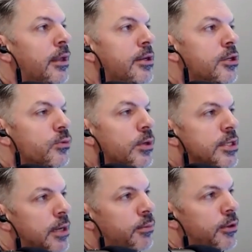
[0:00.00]
And then just
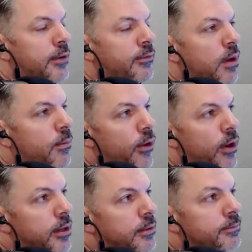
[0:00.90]
reach out and put that frame
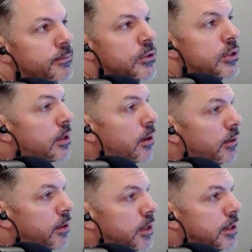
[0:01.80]
around it so that
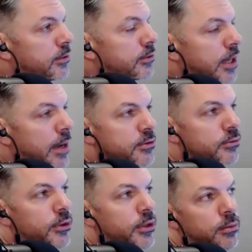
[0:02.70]
all the details are
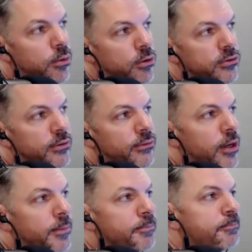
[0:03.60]
captured within the borders of the
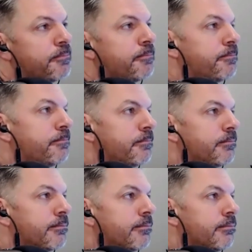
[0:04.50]
frame.
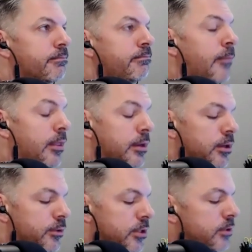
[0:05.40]
And you
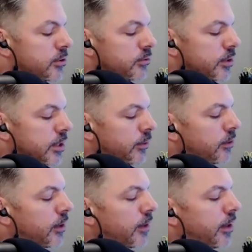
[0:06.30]
know what to do. Just reach out
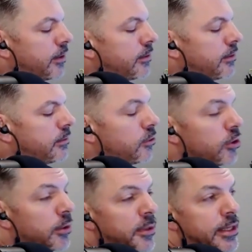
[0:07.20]
with your left hand,
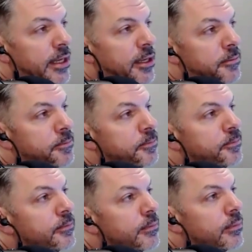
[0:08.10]
turn up that dial.
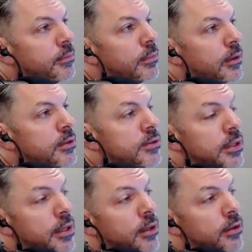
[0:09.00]

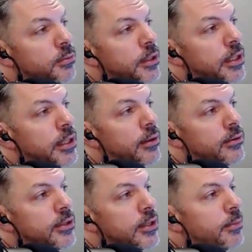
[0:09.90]
Seeing the colors bleed together
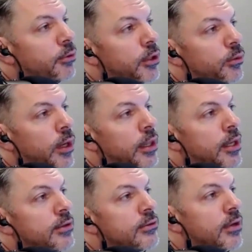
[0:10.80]
into that brilliant white
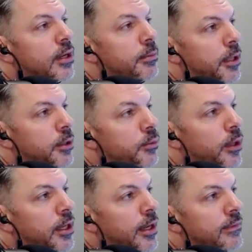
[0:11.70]
light. So you've got a blank
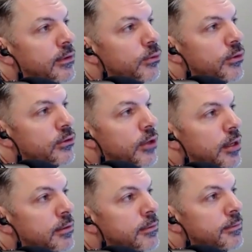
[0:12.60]
white canvas once
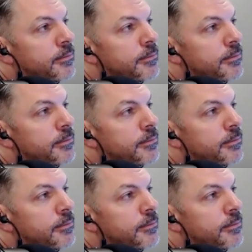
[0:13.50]
again.